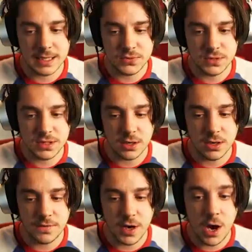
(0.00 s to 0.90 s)
guess we're starting
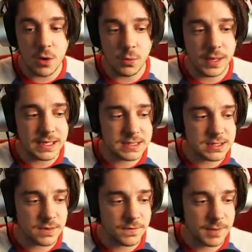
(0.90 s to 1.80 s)
over. Oh, we get to
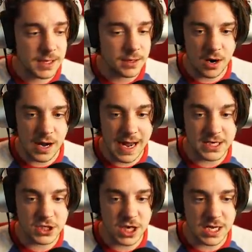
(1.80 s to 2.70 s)
start from here. Are
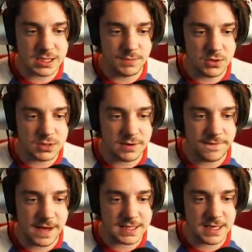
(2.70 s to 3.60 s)
headshots most
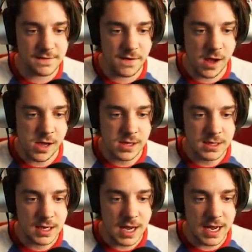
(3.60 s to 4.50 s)
effective?
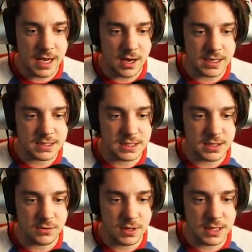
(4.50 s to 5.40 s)
I honestly
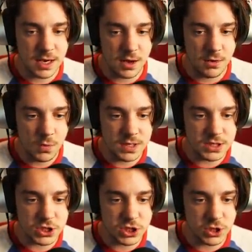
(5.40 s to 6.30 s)
don't really know. Or we
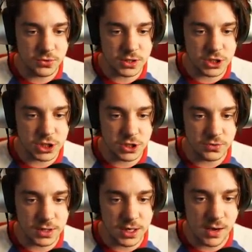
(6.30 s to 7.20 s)
just shooting to
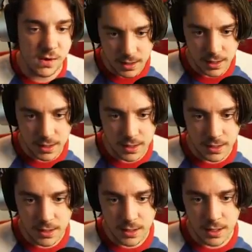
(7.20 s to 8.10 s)
shoot, you know? Uh-huh,
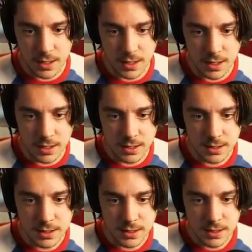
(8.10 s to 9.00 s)
uh-huh.
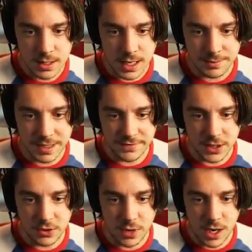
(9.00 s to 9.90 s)
I'm
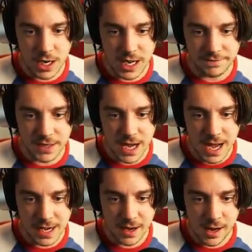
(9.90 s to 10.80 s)
giving you all I've
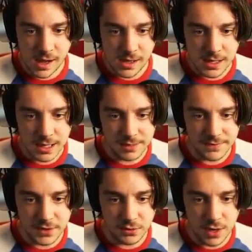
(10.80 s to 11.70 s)
got. I'm
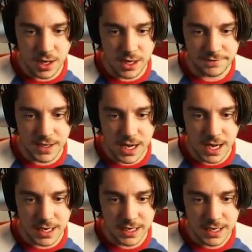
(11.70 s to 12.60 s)
giving you all I've
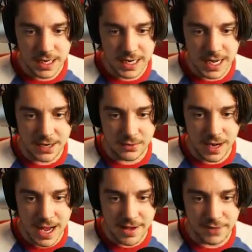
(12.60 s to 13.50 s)
got. And I don't
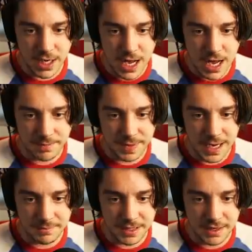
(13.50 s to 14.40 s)
have a lot, but
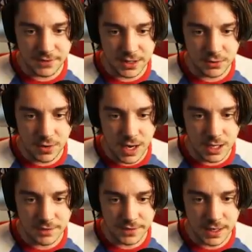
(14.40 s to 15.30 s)
I'm giving you
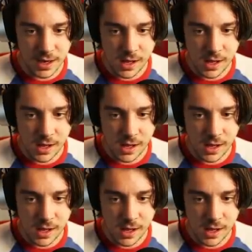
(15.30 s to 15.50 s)
all of it.